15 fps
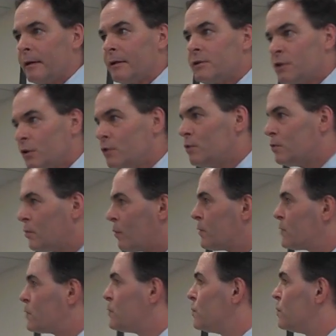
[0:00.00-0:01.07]
until you know
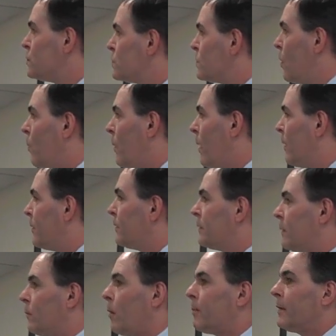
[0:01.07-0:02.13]
the students so well
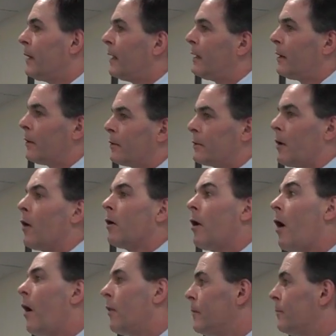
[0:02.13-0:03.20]
that there won't be any error at all,
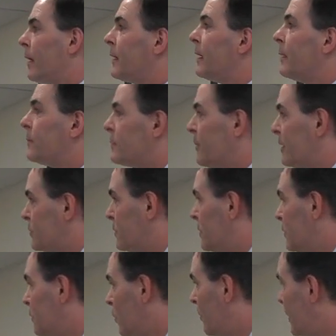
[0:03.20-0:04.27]
call them by name to make sure
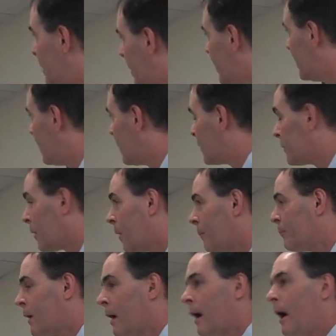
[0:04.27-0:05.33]
that you don't get any error at
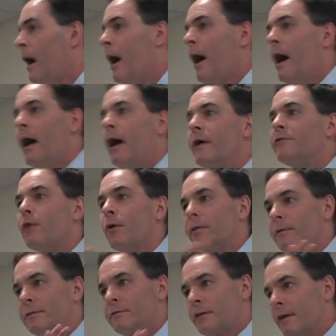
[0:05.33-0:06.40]
all. So
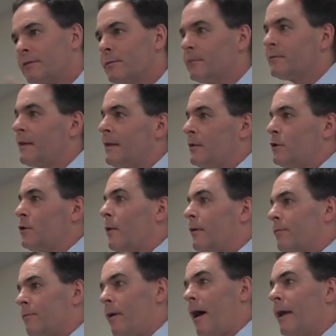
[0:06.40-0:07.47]
Chelsea will send them to you
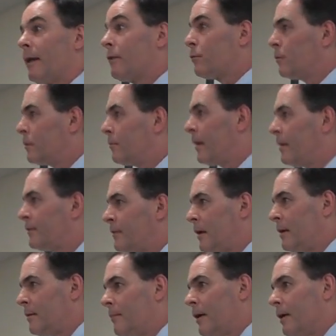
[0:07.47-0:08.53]
on Friday through your Bay
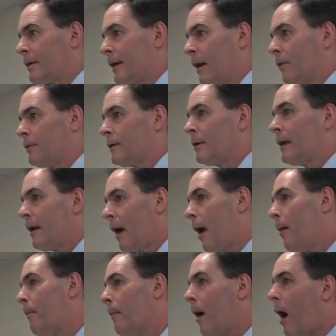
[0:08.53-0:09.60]
State email account.
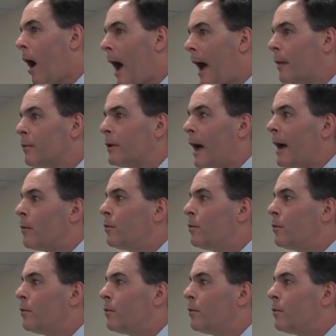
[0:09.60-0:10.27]
I would